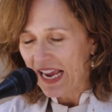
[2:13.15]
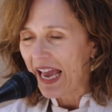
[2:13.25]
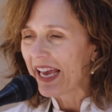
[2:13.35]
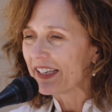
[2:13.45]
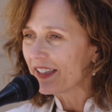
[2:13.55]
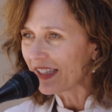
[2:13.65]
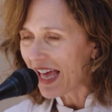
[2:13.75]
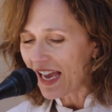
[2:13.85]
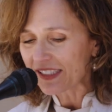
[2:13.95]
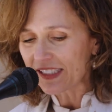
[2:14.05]
And
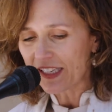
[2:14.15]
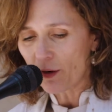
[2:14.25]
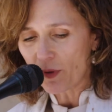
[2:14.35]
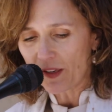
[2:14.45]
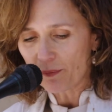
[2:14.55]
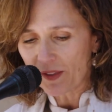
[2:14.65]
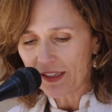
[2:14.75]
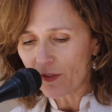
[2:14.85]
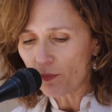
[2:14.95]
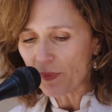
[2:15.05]
lastly, I want to
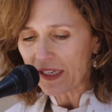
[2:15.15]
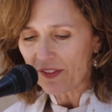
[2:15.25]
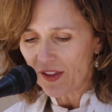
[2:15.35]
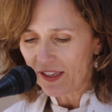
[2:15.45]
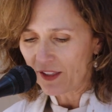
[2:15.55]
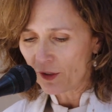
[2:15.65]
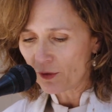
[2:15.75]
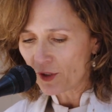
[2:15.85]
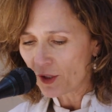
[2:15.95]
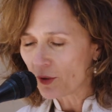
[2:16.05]
give a big thank you
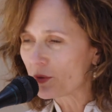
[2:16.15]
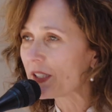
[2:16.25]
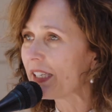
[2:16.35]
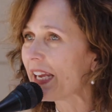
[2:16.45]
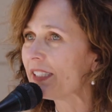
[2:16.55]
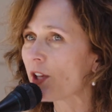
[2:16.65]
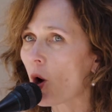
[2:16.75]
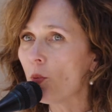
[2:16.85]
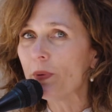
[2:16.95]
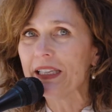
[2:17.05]
to today's
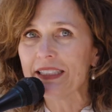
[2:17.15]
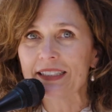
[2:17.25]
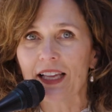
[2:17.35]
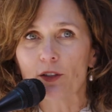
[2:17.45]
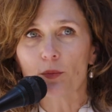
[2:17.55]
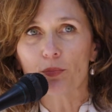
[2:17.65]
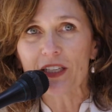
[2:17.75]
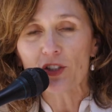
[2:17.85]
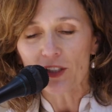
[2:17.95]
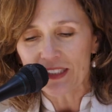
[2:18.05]
opening
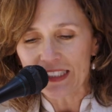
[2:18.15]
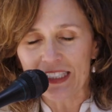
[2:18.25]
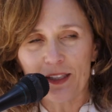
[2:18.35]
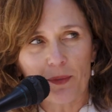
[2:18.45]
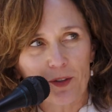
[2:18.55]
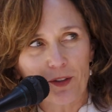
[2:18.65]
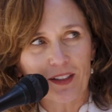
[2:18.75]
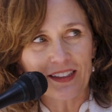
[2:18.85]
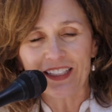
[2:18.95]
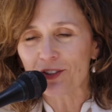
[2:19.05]
celebration team under the
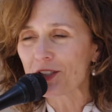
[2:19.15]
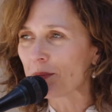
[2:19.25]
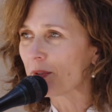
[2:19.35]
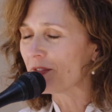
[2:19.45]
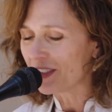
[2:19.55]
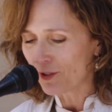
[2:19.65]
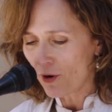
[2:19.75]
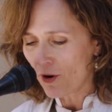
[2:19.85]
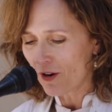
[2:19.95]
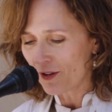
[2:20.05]
leadership of Linda
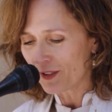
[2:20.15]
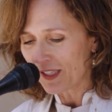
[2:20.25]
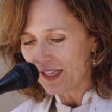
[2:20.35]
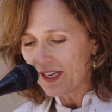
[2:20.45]
Oros,